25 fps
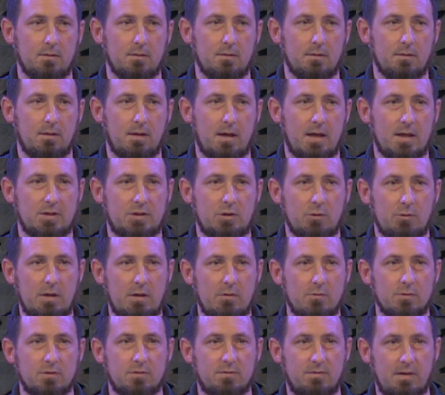And so he
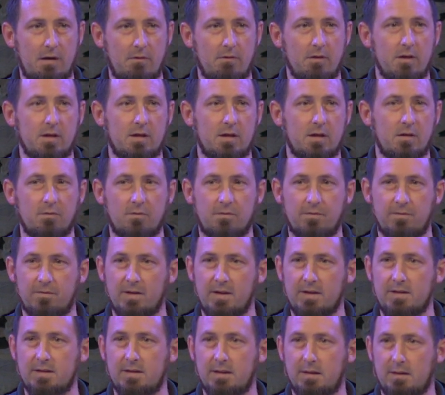was very
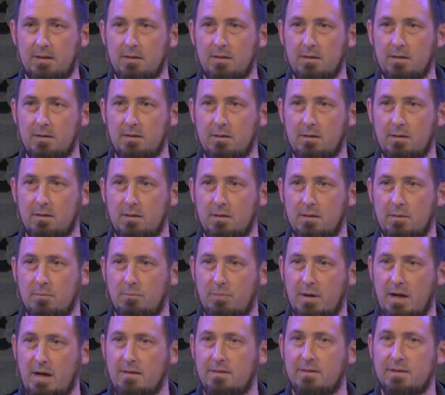conflicted
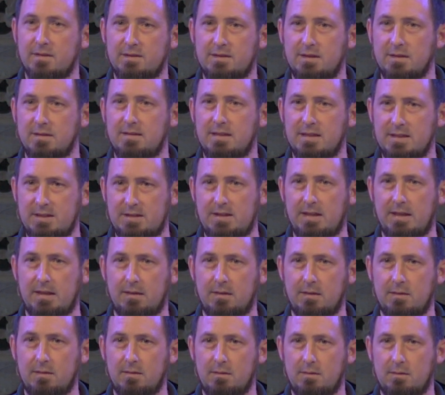by the
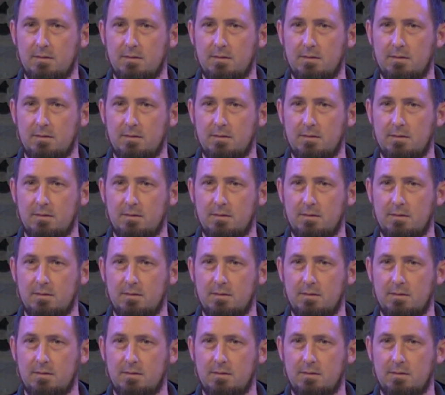statistic